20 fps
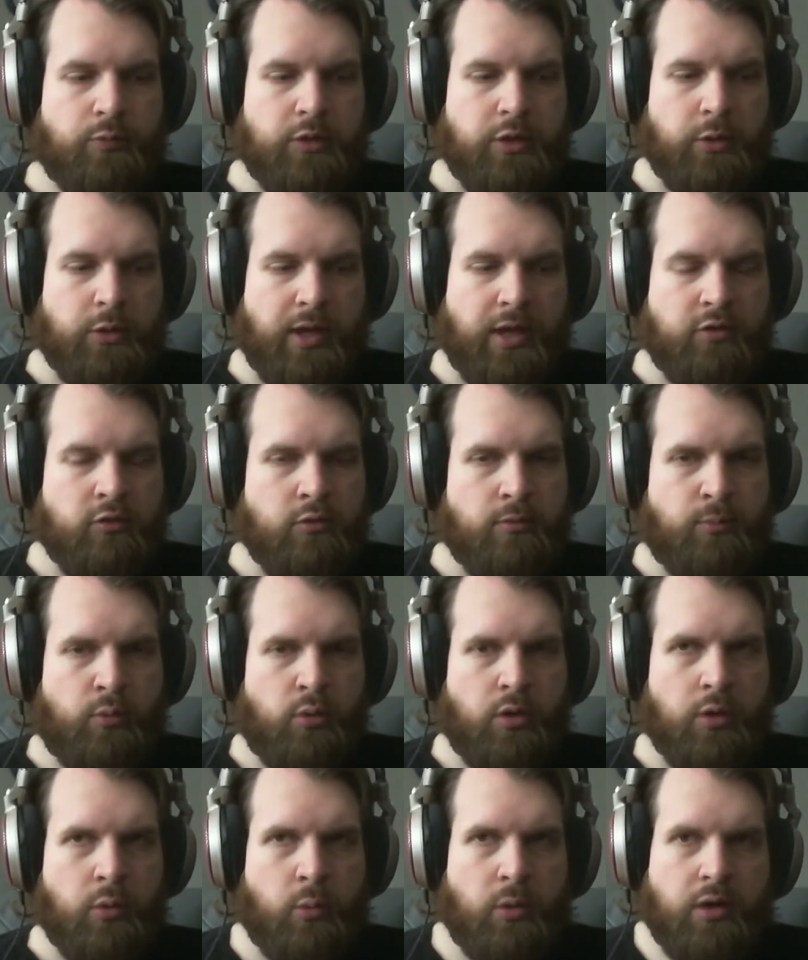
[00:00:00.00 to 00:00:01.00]
you get to a
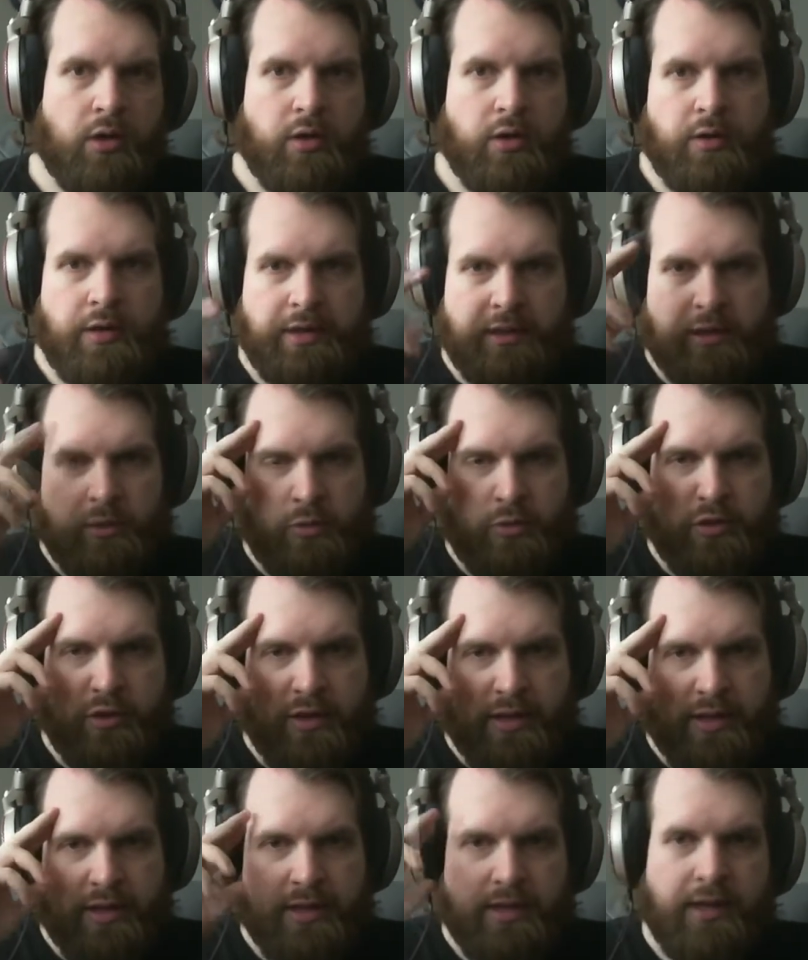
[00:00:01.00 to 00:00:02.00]
point where you
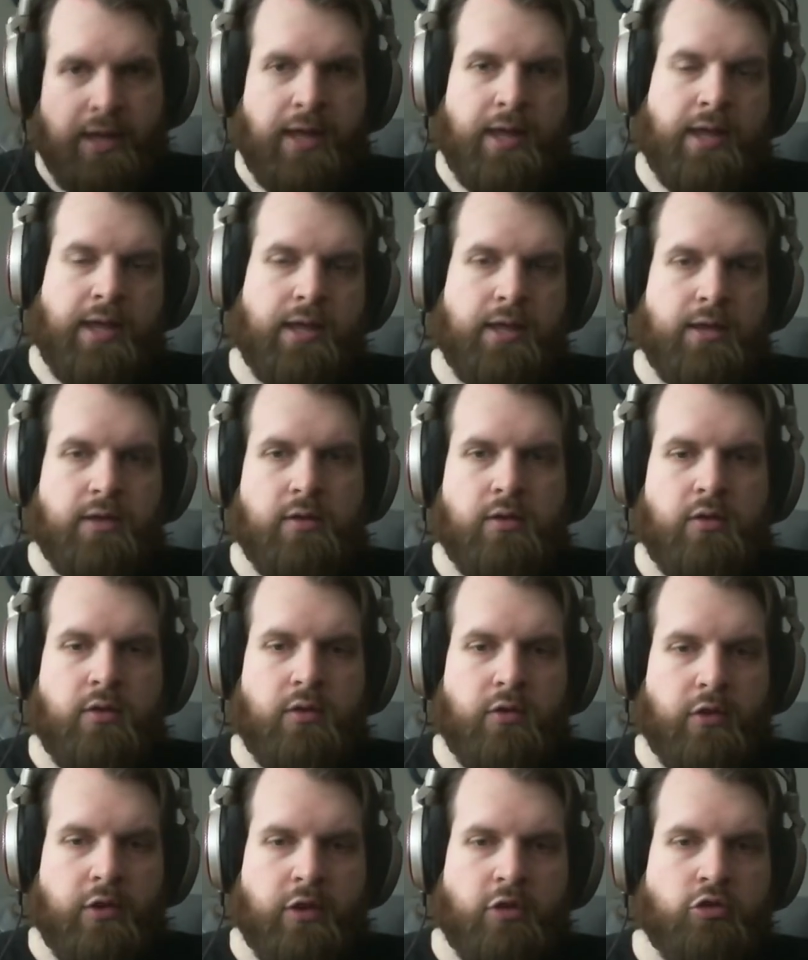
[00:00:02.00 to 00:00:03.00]
think it, and
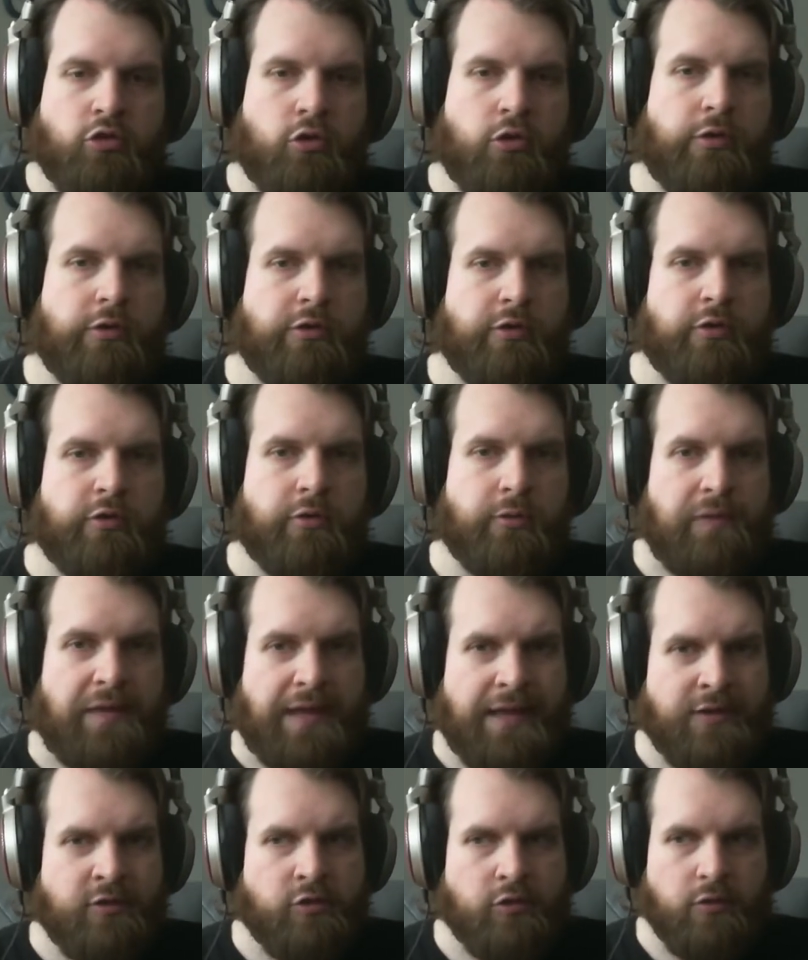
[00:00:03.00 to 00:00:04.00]
the controls are so
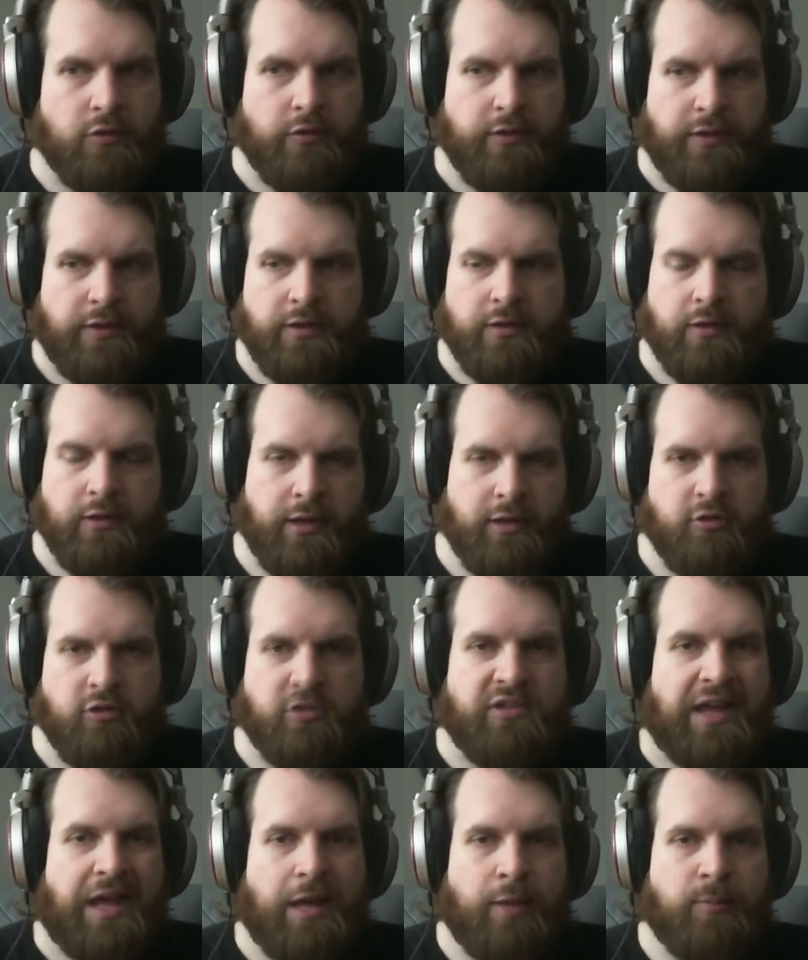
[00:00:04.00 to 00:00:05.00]
natural that it
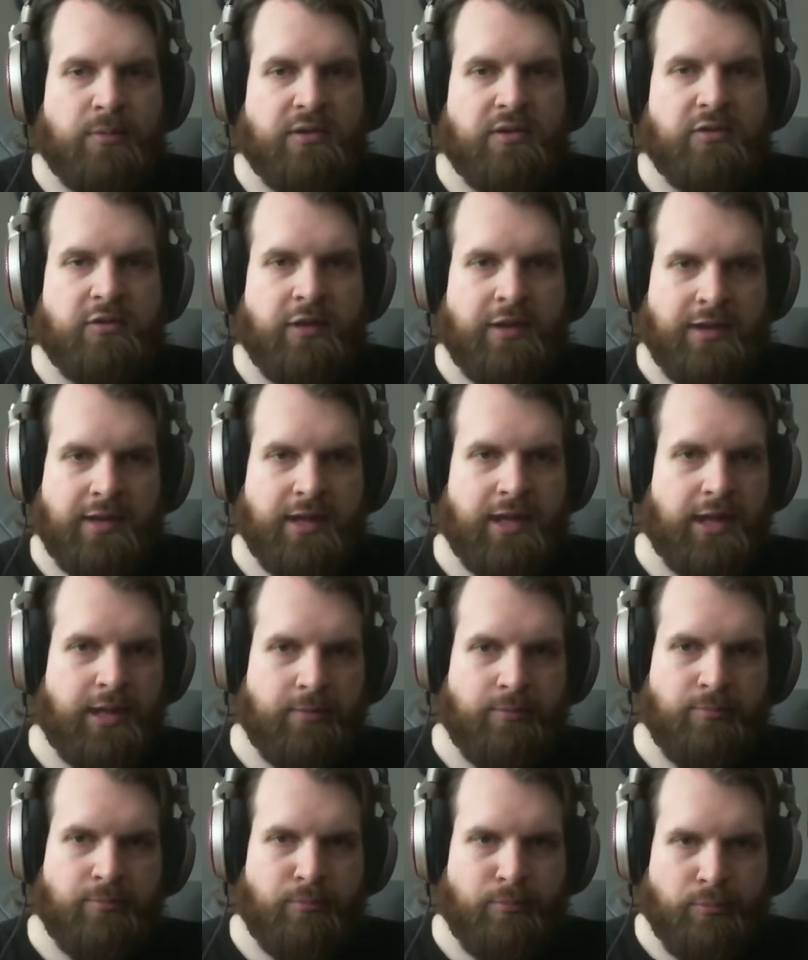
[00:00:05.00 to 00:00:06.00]
just happens in
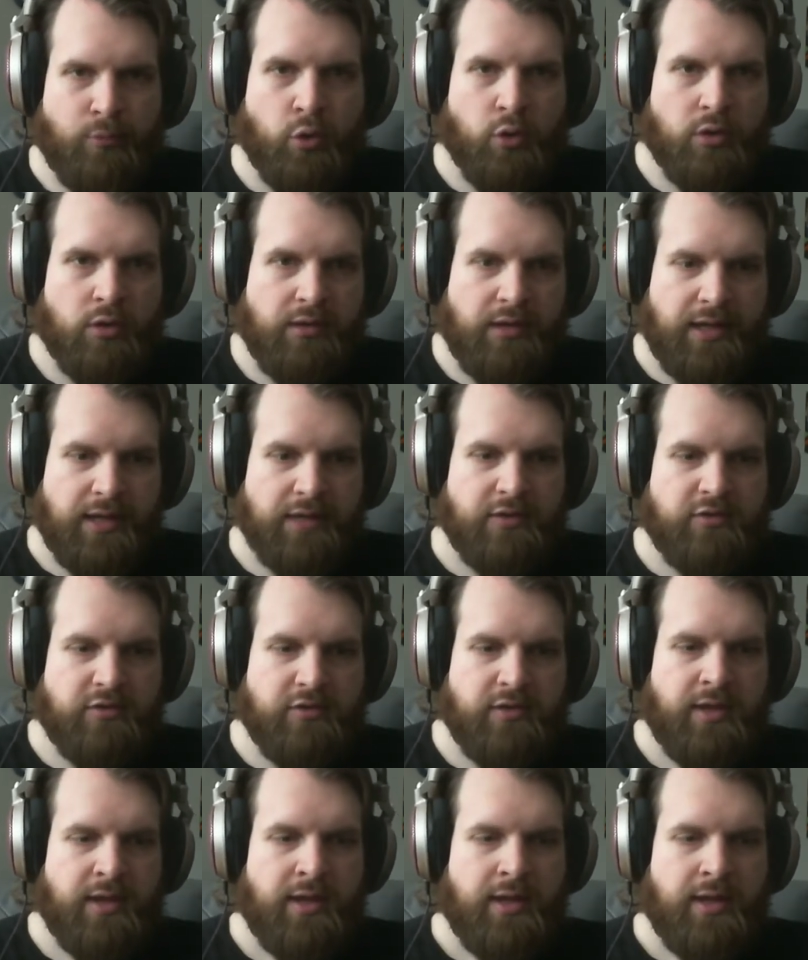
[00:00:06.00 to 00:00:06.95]
game, more or less.